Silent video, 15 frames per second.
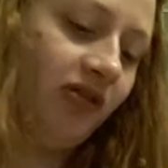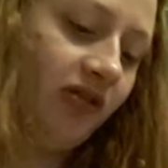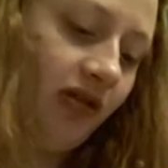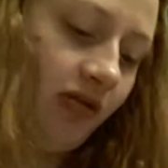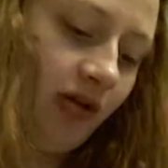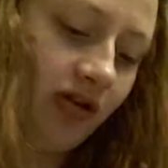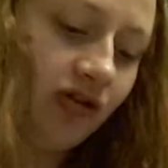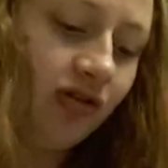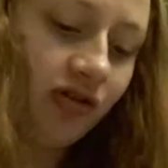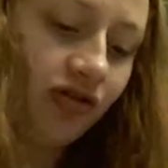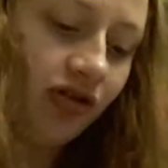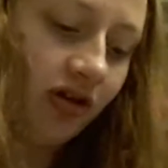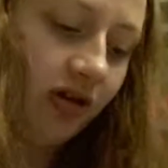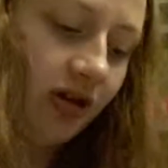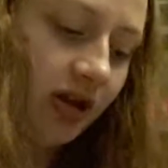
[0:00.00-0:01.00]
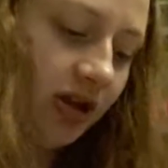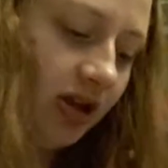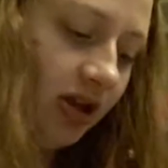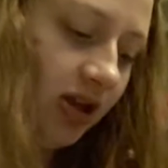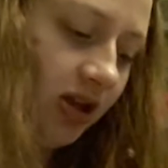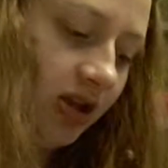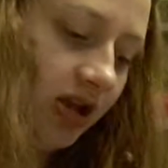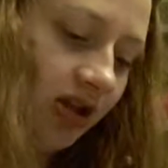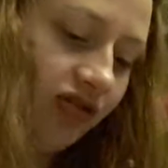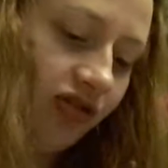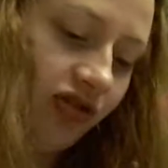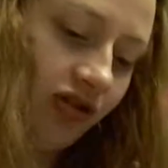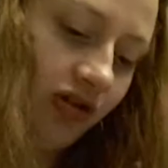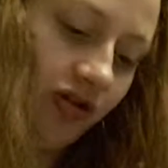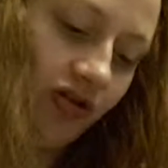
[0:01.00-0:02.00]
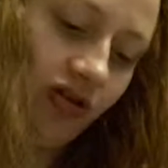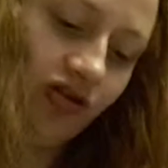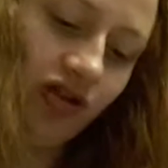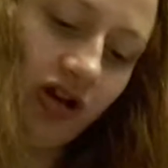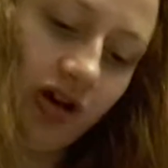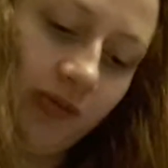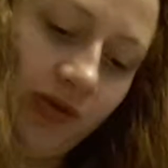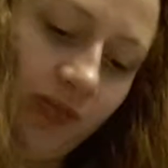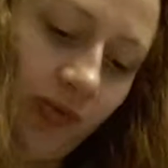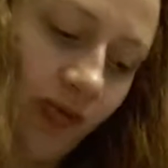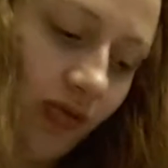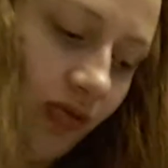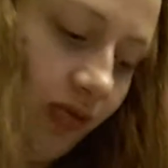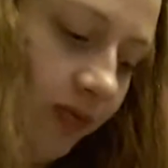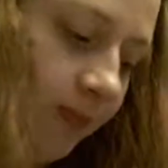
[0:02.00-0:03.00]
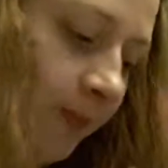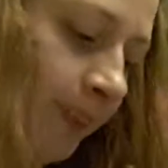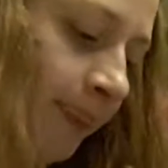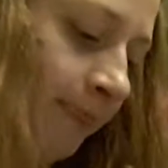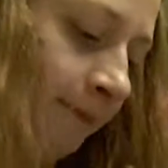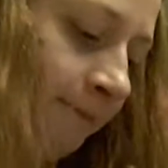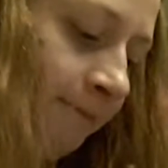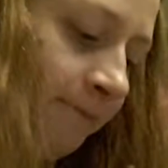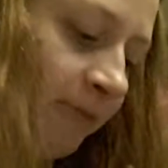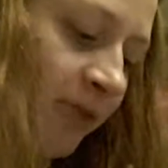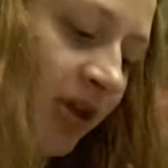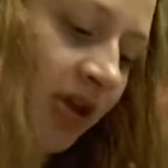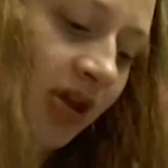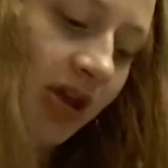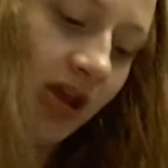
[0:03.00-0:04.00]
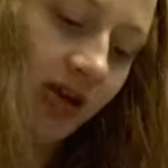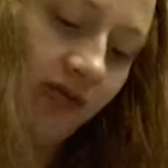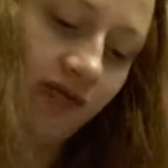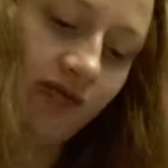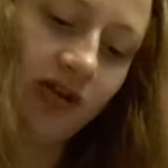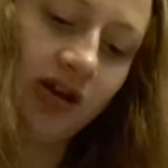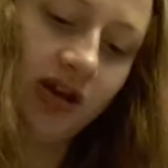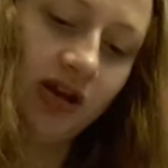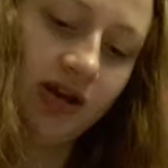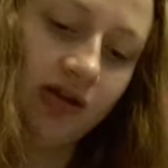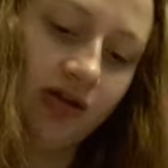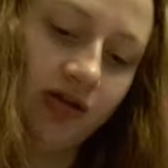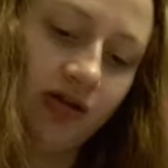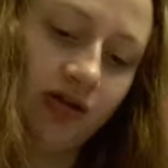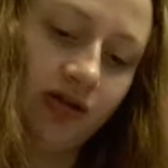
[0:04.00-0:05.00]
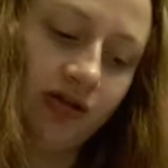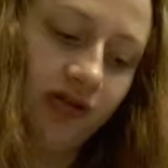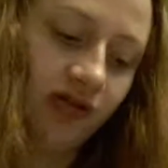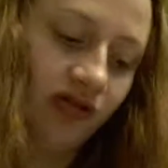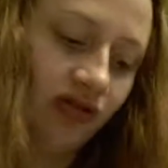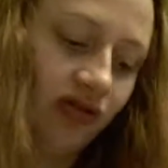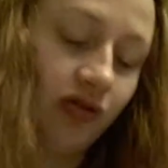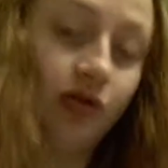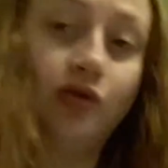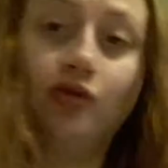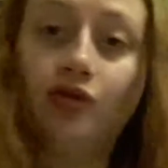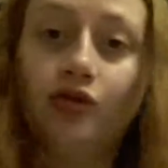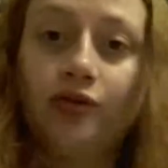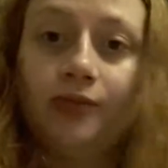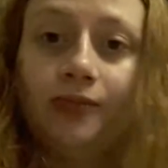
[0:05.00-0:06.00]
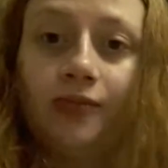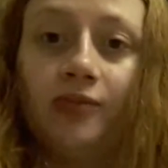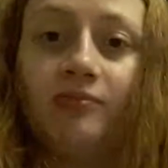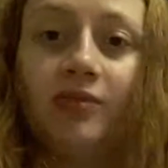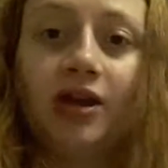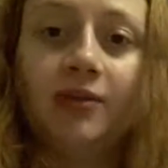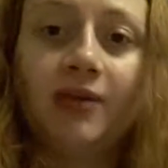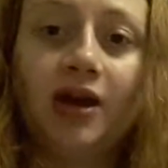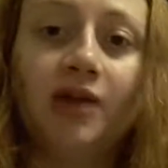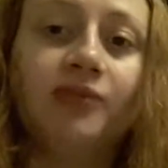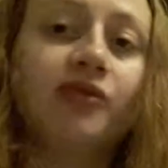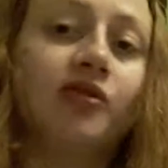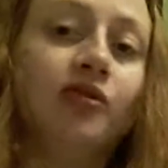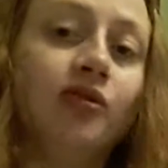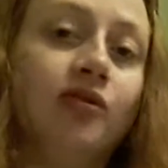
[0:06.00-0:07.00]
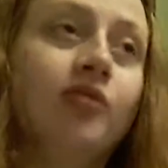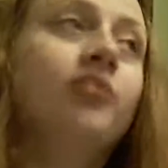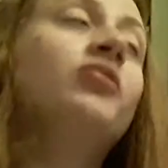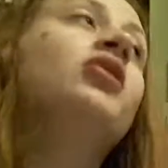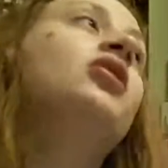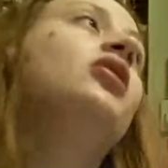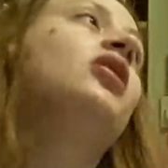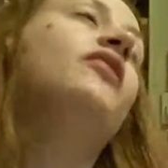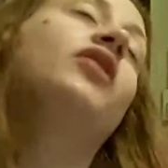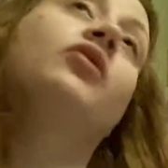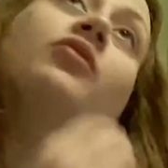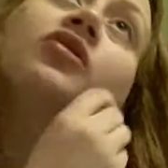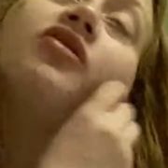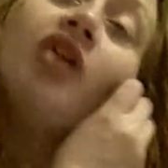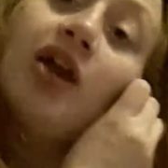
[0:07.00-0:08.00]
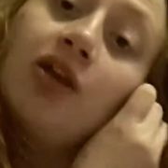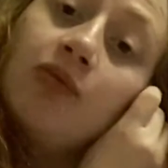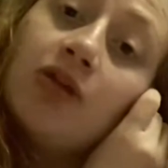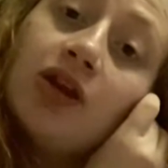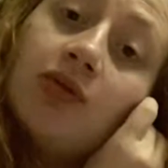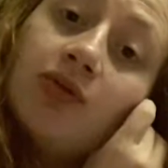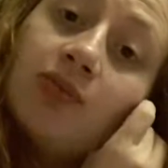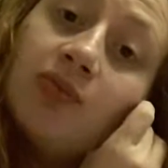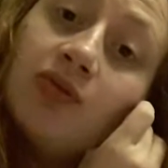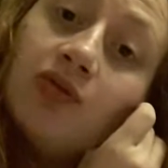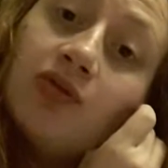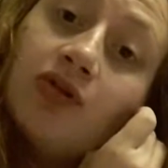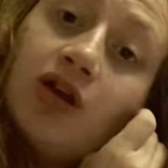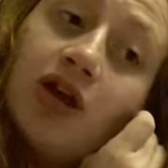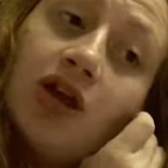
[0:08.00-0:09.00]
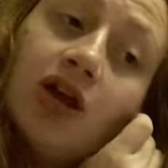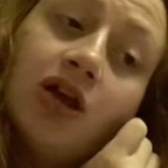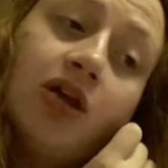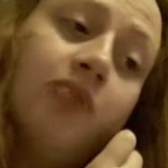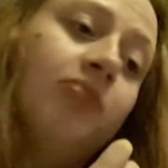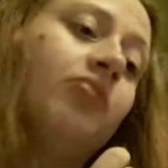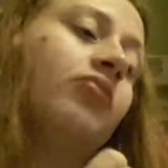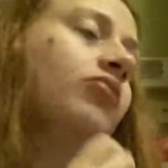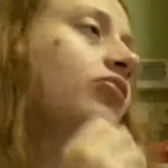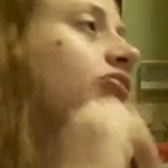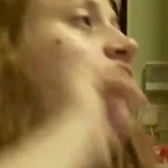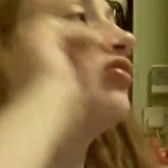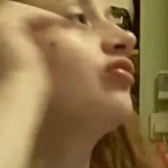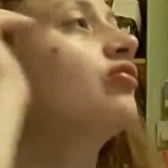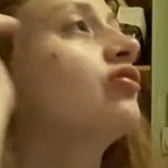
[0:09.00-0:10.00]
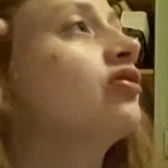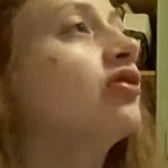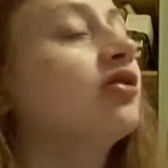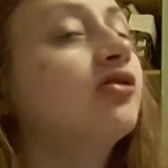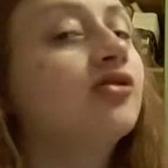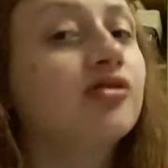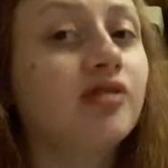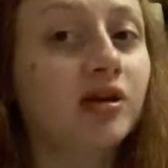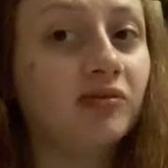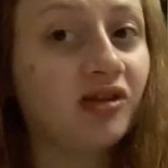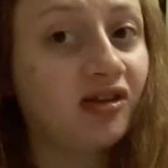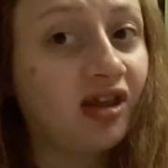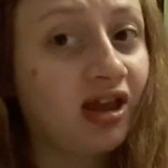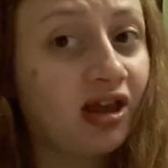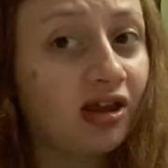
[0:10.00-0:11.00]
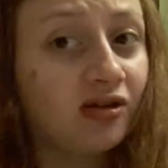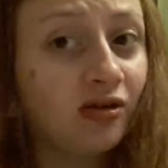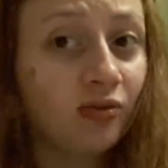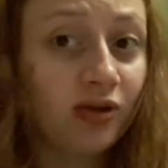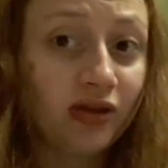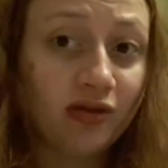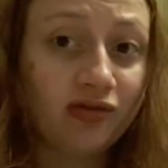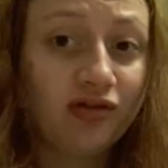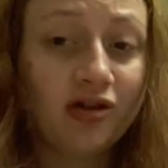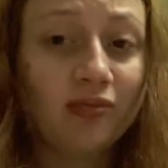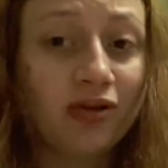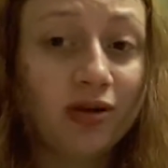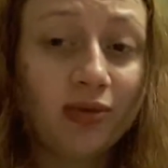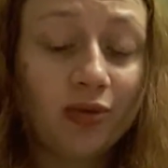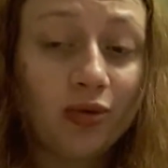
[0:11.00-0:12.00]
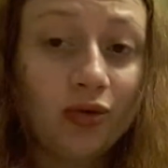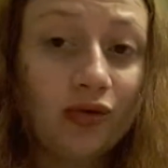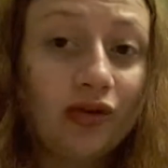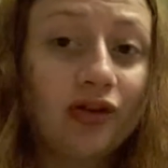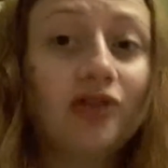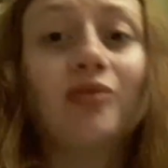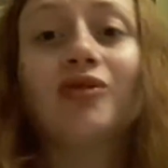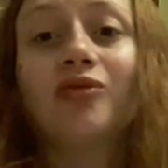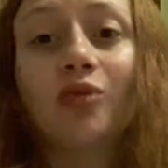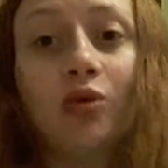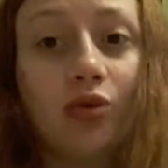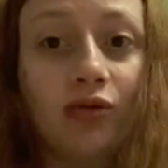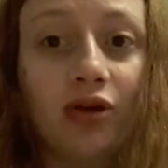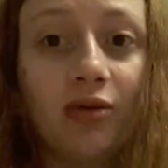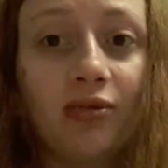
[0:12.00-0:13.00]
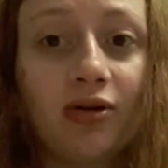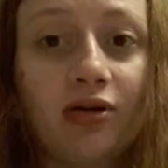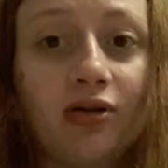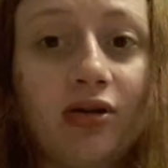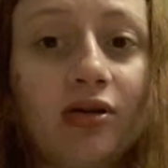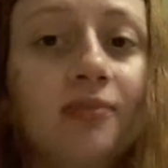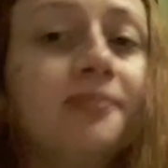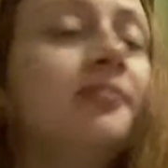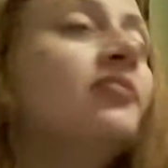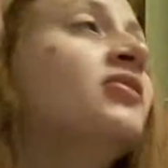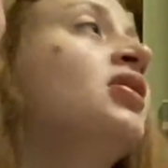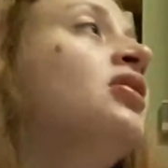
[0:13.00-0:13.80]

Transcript: So I took Charlie, as you do. So Charlie was born. He had a really good score, APAP score. I think it was 10 when he was born. The doctor scraped his head when they were trying to break my waters, which were already broken.